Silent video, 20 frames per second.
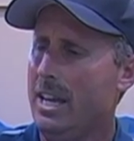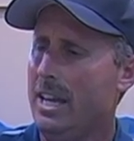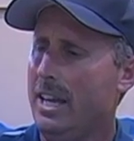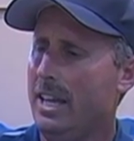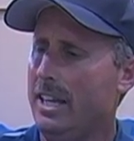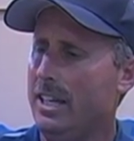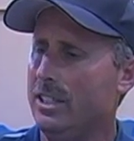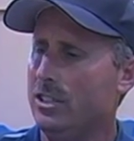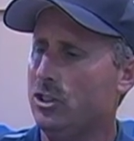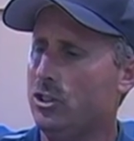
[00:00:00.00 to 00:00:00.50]

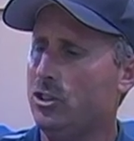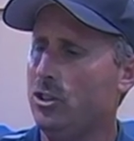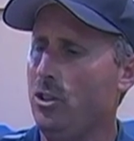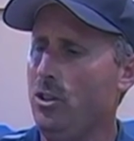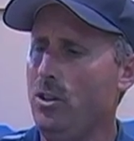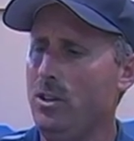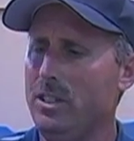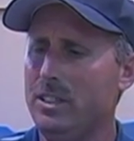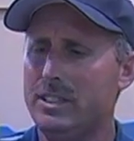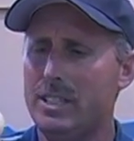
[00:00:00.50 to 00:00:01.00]
And as
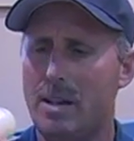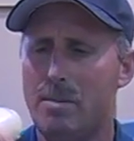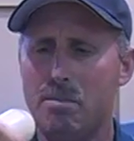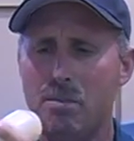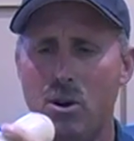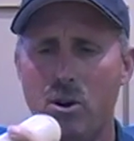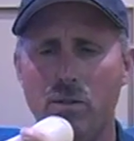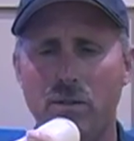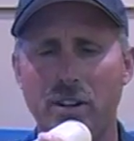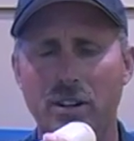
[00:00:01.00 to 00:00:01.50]
soon as I
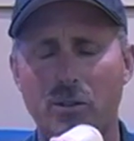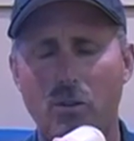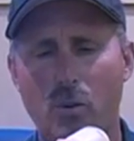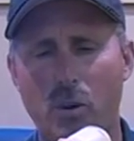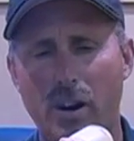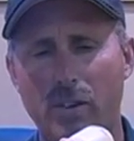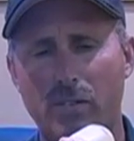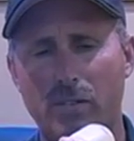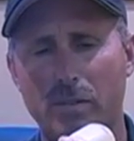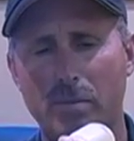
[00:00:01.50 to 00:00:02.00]
moved it
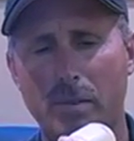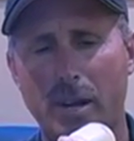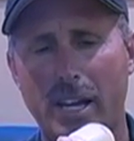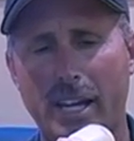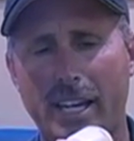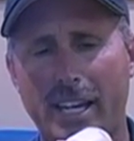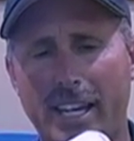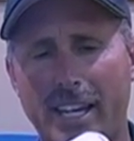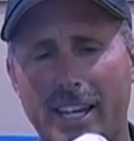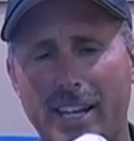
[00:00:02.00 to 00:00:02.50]
away from my
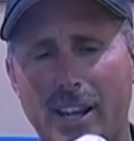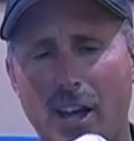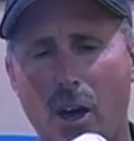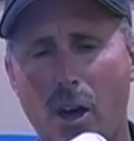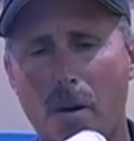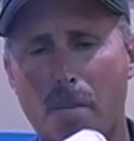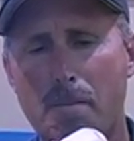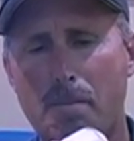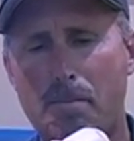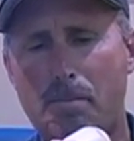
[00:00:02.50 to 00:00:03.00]
head,
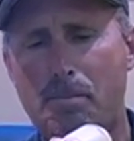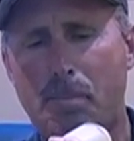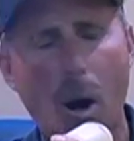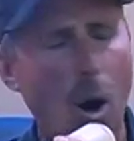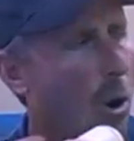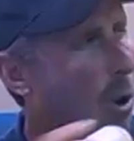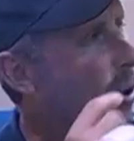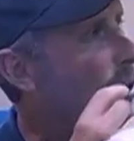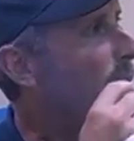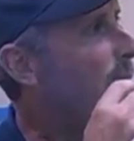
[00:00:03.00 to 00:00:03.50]

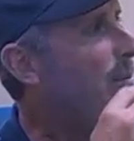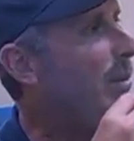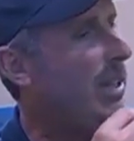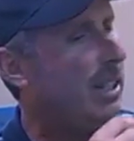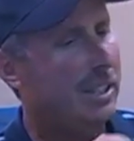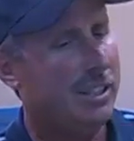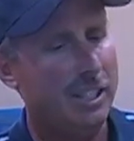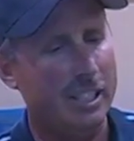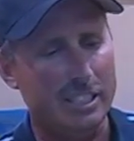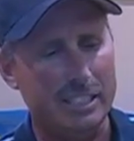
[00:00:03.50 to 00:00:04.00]
boom,
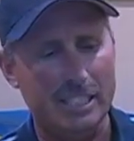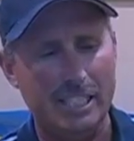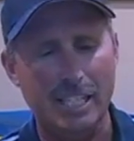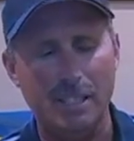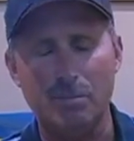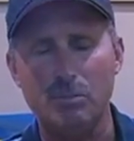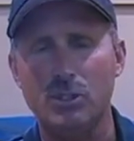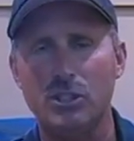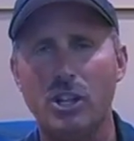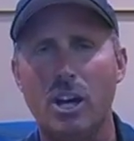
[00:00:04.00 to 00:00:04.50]
the
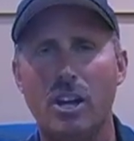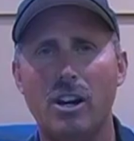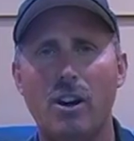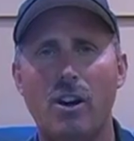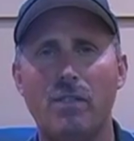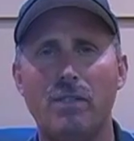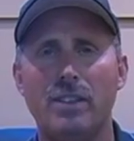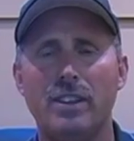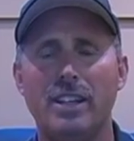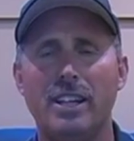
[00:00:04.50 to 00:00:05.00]
tip shot
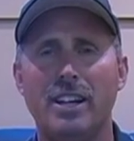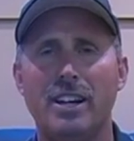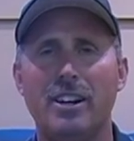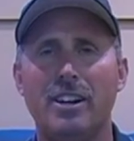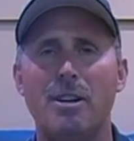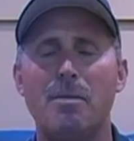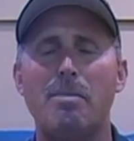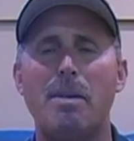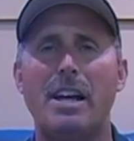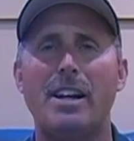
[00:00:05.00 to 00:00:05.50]
off of there
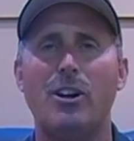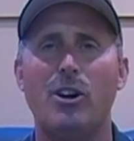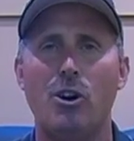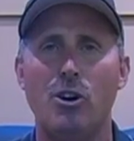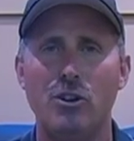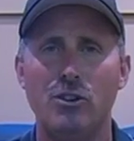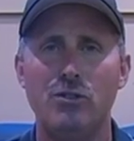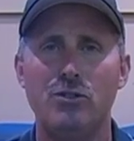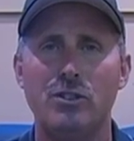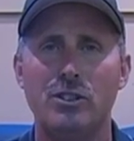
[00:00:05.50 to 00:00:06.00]
about
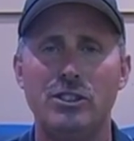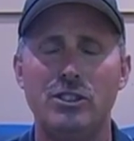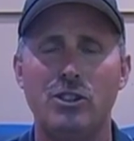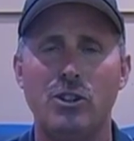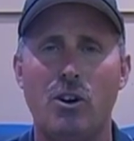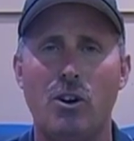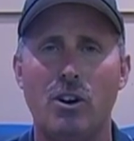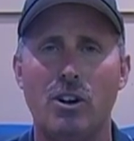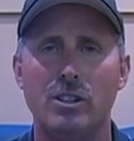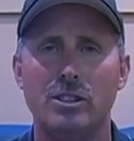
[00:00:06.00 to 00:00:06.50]
100
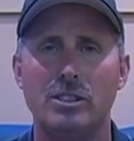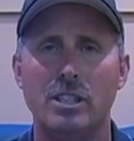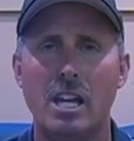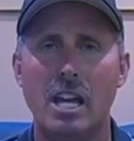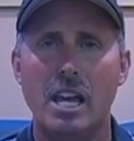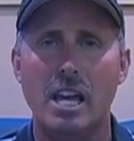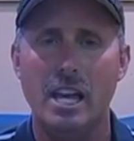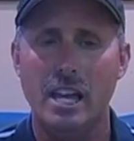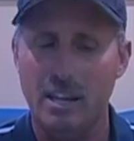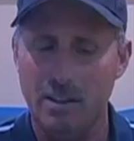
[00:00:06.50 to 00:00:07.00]
yards.
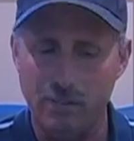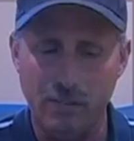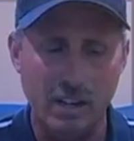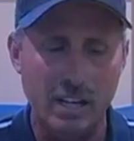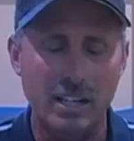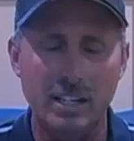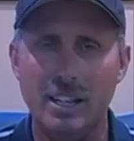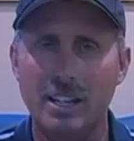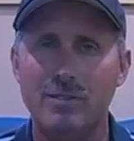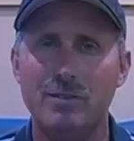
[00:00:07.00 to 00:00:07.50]
If
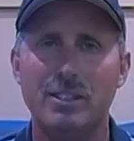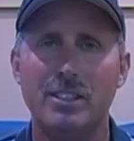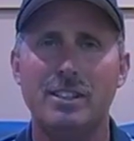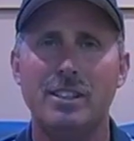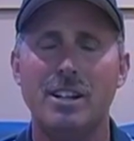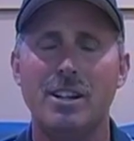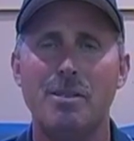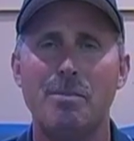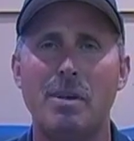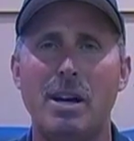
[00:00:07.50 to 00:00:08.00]
I'd have left it
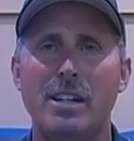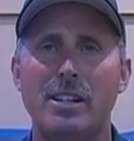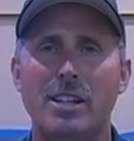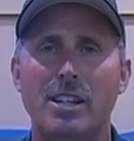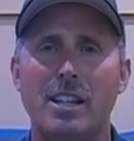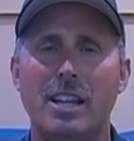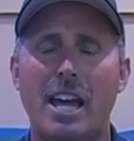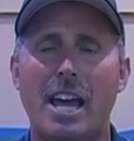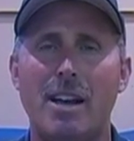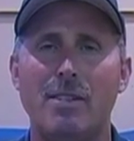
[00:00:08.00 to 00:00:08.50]
there about
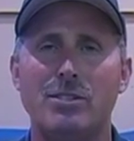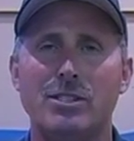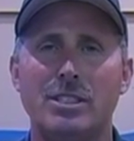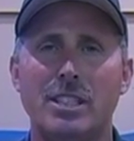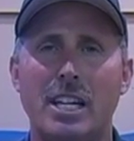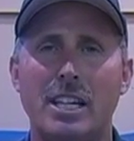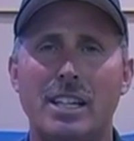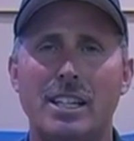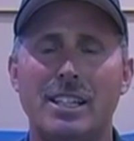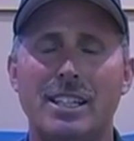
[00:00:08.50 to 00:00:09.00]
another half
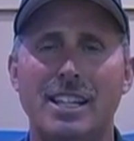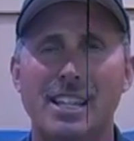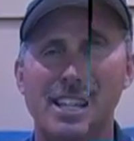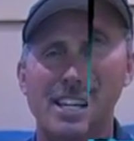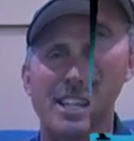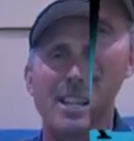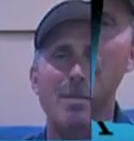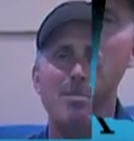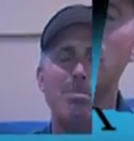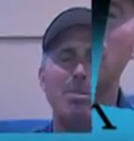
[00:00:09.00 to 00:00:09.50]
second, it'd have